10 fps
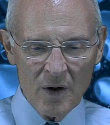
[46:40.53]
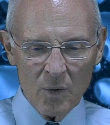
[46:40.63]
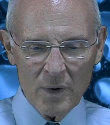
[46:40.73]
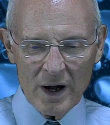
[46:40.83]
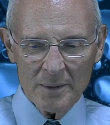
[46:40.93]

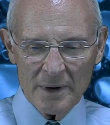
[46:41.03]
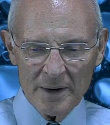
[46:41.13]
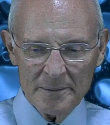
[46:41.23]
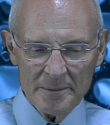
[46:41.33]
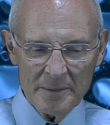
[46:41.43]
Well,
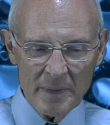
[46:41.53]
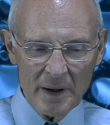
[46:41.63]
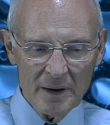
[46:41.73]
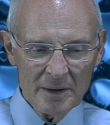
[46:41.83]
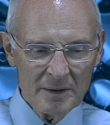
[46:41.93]

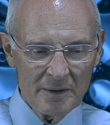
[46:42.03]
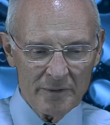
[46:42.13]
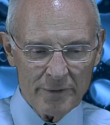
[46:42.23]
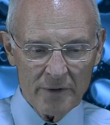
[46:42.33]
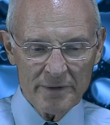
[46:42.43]

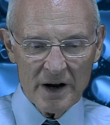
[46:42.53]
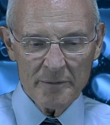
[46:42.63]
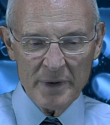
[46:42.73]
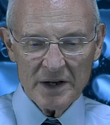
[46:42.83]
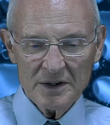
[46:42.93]
for fear
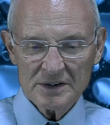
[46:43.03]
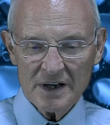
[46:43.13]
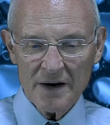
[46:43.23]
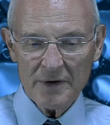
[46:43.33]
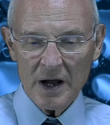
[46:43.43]
of being
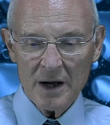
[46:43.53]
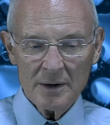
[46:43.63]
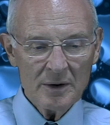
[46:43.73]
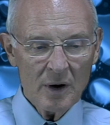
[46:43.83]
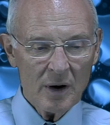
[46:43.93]
discovered,
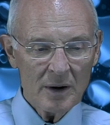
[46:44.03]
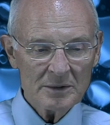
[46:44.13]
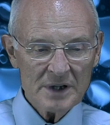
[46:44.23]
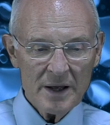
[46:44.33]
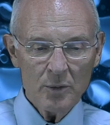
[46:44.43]

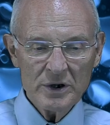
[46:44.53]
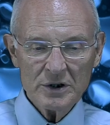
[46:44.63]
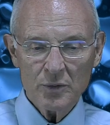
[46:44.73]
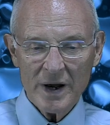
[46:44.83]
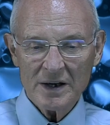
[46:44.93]
we
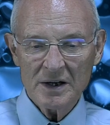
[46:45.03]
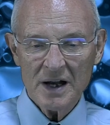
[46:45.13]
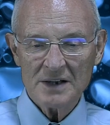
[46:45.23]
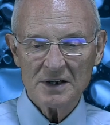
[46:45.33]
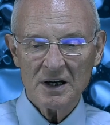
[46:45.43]
should
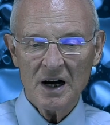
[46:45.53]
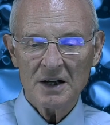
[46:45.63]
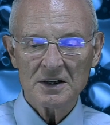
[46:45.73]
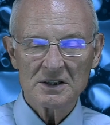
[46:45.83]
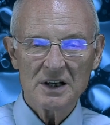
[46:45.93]
recognize that
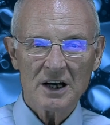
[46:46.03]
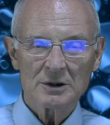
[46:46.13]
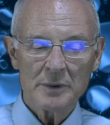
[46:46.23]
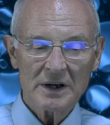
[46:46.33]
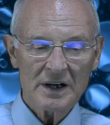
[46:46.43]
God does not
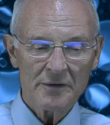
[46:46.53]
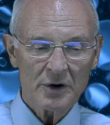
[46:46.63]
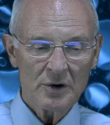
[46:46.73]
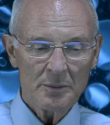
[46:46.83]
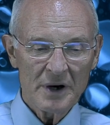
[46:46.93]
expect every
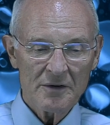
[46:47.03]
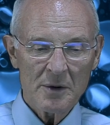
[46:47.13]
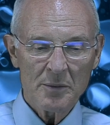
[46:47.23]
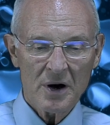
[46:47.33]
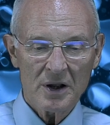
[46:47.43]
group in
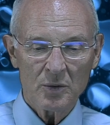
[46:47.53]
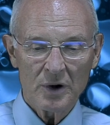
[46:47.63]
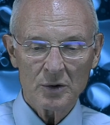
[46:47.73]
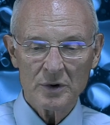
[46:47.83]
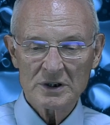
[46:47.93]
every part of the
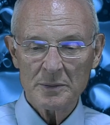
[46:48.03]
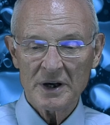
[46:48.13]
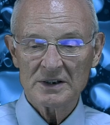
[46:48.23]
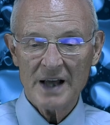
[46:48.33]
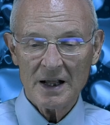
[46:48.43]
world to worship
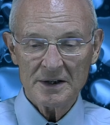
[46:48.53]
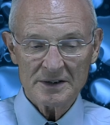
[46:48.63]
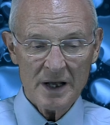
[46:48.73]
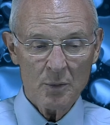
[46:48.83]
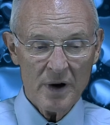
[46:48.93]
exactly the
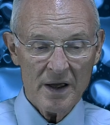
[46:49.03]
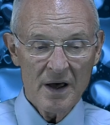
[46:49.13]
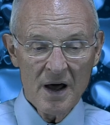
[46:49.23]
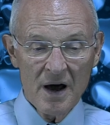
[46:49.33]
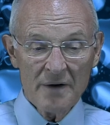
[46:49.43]
same way.
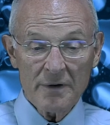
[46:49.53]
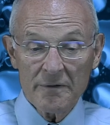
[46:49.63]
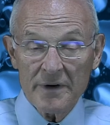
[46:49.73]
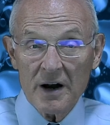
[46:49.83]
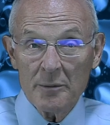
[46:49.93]
For
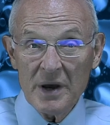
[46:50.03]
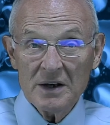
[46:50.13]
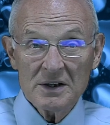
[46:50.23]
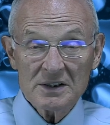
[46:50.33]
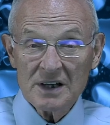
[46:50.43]
fear of being
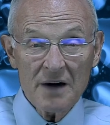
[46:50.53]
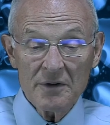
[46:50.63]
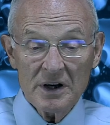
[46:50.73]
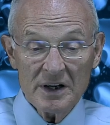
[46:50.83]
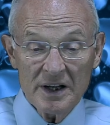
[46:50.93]

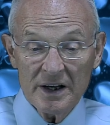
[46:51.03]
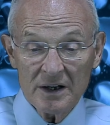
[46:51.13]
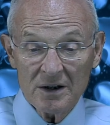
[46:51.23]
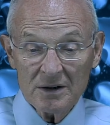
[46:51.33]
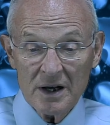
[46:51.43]
discovered and
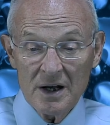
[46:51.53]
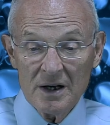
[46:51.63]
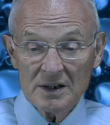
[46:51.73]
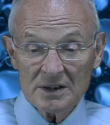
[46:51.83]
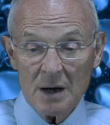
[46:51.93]
killed,
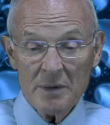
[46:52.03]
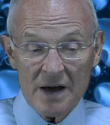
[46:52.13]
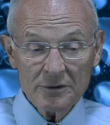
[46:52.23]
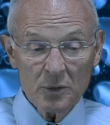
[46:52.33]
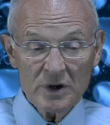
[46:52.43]
some
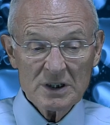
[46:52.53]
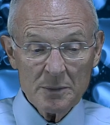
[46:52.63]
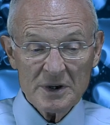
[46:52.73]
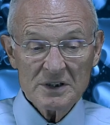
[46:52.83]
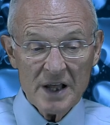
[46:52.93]
have to
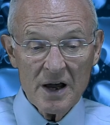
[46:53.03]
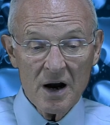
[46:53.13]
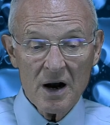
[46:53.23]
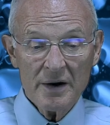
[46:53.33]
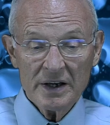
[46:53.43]
worship as they
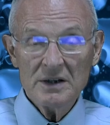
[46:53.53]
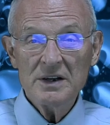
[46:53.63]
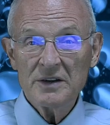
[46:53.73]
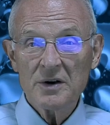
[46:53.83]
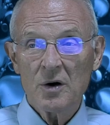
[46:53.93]
are,
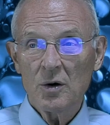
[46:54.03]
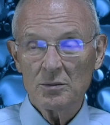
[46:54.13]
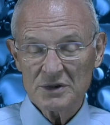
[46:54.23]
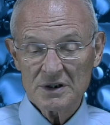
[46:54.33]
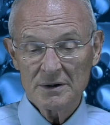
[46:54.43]
hidden in their
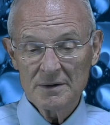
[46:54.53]
homes.